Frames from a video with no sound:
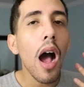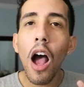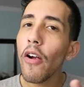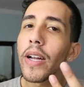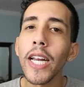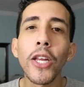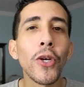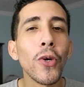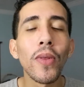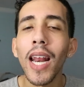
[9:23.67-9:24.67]
already
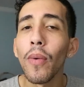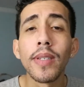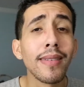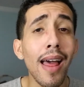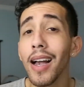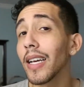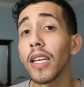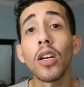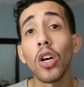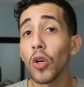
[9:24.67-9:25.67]
knew that I was not
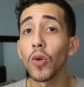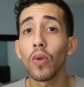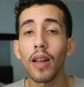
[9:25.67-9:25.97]
gonna go.